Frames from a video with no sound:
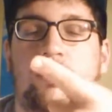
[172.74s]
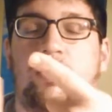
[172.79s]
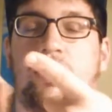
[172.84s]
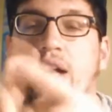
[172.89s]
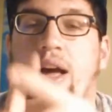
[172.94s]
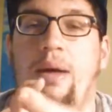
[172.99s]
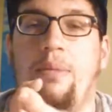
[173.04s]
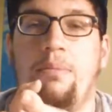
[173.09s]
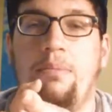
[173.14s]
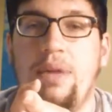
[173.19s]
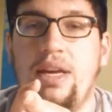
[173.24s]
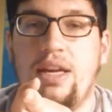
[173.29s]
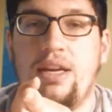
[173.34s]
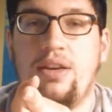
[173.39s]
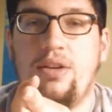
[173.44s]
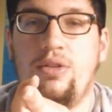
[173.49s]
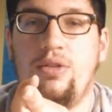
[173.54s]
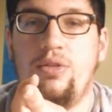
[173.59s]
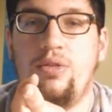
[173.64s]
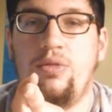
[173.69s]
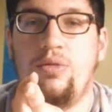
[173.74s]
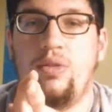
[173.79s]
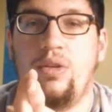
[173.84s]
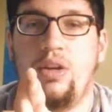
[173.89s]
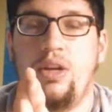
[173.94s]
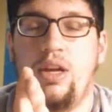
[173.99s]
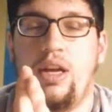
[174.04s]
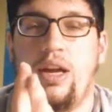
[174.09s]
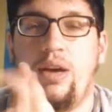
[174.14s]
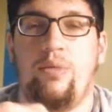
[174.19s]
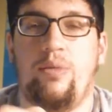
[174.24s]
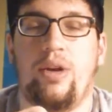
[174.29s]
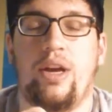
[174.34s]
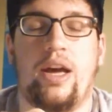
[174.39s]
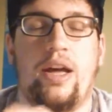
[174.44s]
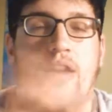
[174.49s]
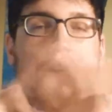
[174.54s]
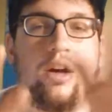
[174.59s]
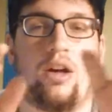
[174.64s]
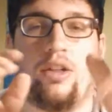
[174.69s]
we got Miku, and we
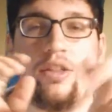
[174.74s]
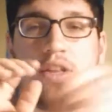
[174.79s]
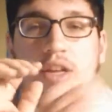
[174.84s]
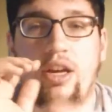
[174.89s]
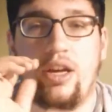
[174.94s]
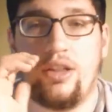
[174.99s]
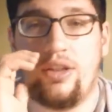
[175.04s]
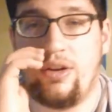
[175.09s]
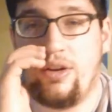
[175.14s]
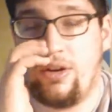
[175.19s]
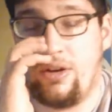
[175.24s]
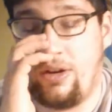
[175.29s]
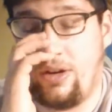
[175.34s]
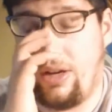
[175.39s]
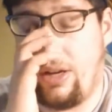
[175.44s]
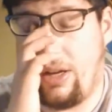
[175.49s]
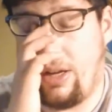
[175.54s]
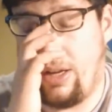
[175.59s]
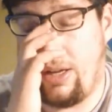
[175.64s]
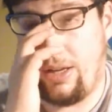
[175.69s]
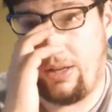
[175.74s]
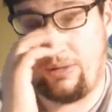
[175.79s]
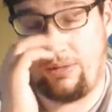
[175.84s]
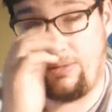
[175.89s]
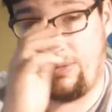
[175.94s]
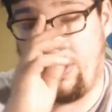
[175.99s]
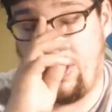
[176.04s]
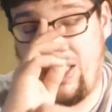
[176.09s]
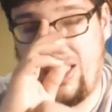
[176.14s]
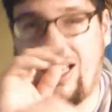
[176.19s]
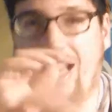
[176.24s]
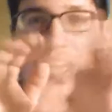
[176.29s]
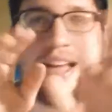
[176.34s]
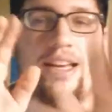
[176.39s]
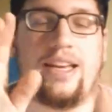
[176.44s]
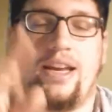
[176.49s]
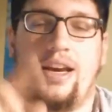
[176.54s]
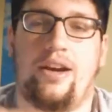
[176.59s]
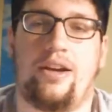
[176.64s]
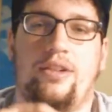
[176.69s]
got all the other
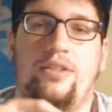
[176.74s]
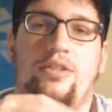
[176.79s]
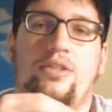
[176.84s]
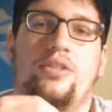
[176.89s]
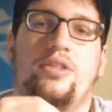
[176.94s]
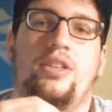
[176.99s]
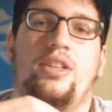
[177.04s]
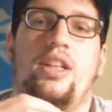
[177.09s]
side characters.